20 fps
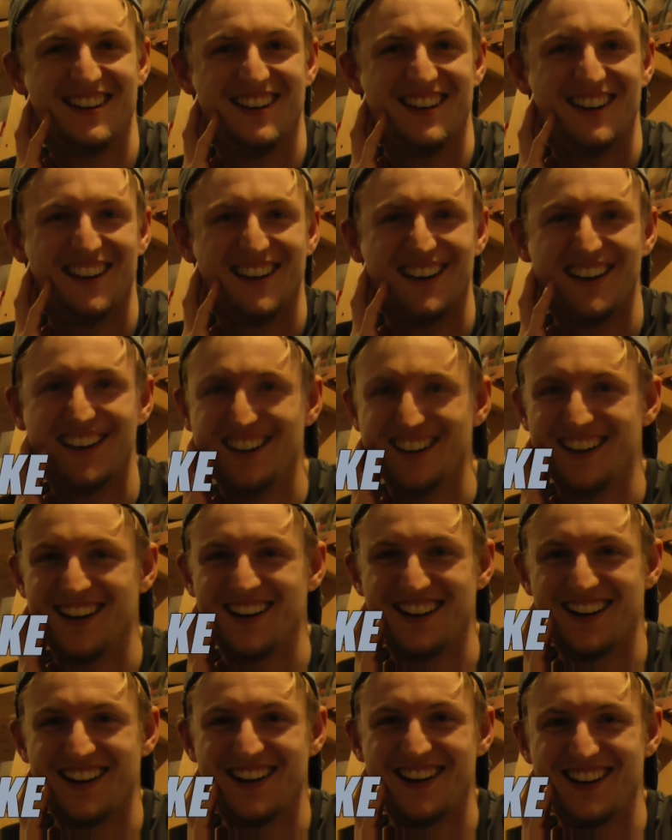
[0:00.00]

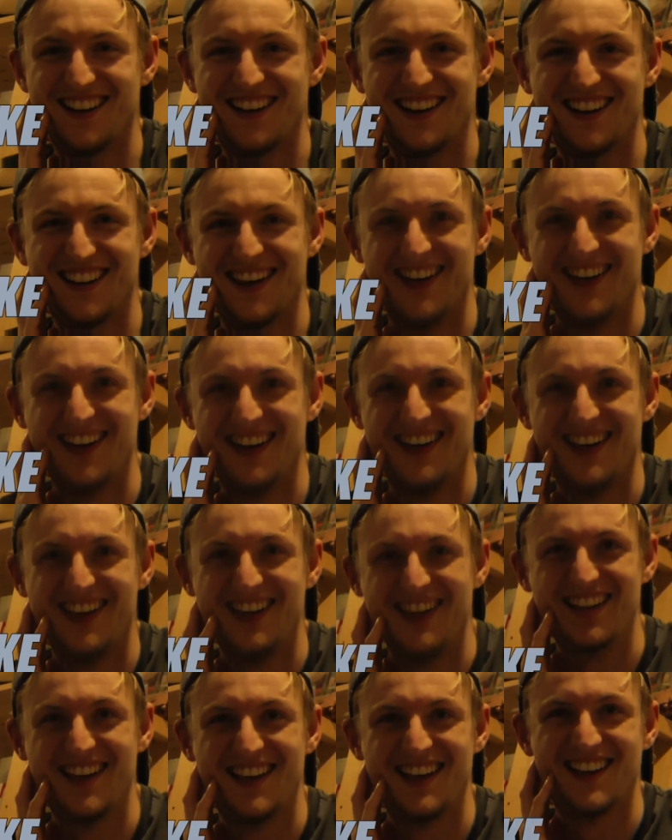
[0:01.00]
Haplik is so
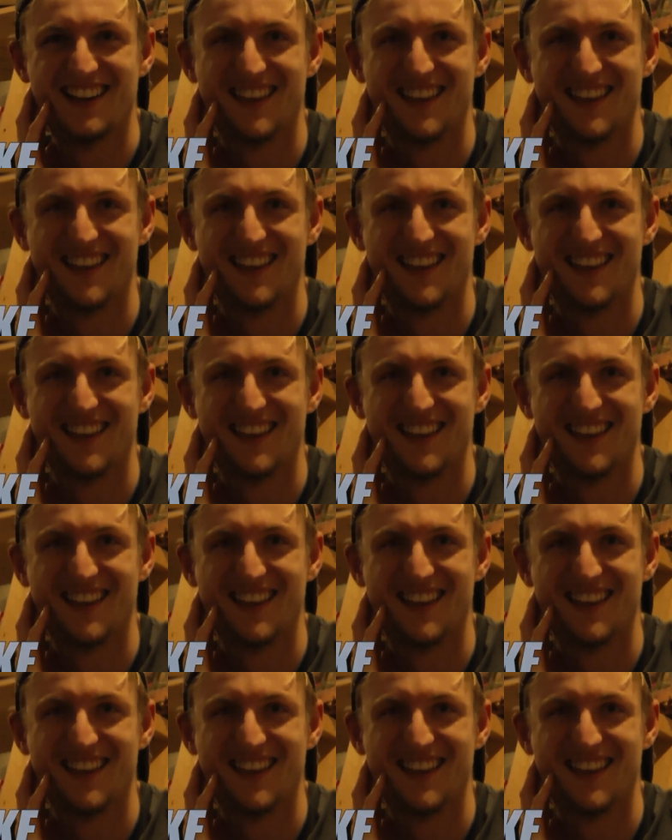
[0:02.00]
weird.